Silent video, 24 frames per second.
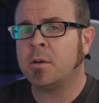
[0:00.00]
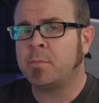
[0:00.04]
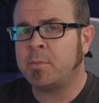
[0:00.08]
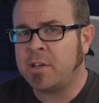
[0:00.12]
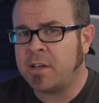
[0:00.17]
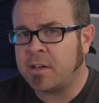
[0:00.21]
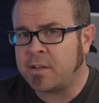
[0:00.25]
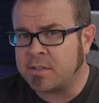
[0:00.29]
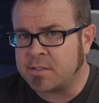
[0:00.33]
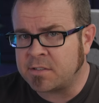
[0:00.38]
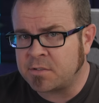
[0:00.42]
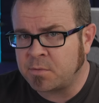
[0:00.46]
I'll be
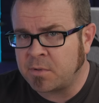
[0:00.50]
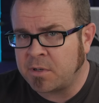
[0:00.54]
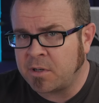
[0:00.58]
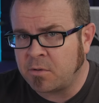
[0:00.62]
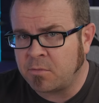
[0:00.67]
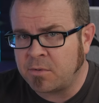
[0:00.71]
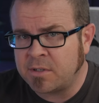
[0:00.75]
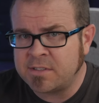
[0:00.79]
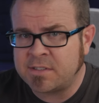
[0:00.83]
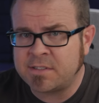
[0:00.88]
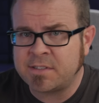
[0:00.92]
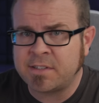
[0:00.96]
honest, we're
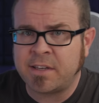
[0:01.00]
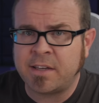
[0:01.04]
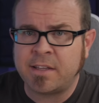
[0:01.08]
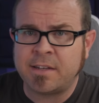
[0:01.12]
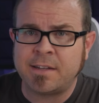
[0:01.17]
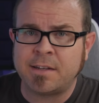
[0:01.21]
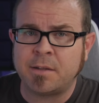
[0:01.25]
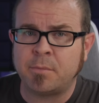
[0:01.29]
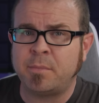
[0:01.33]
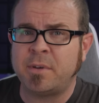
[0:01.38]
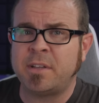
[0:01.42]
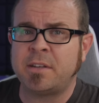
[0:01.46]
once again
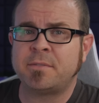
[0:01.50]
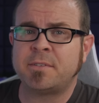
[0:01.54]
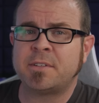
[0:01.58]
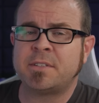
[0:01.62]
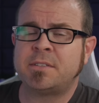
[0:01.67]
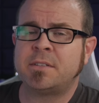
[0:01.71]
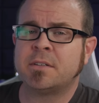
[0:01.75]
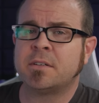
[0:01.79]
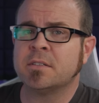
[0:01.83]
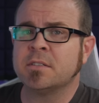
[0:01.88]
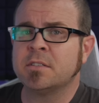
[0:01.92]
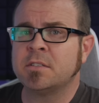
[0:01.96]
in a bit of a
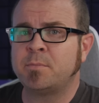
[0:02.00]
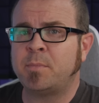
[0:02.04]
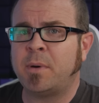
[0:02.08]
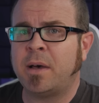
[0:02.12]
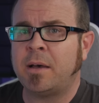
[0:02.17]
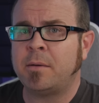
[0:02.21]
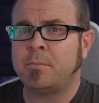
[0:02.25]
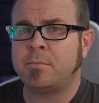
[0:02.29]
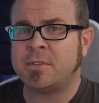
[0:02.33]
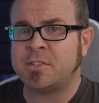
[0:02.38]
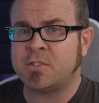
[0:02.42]
dull spot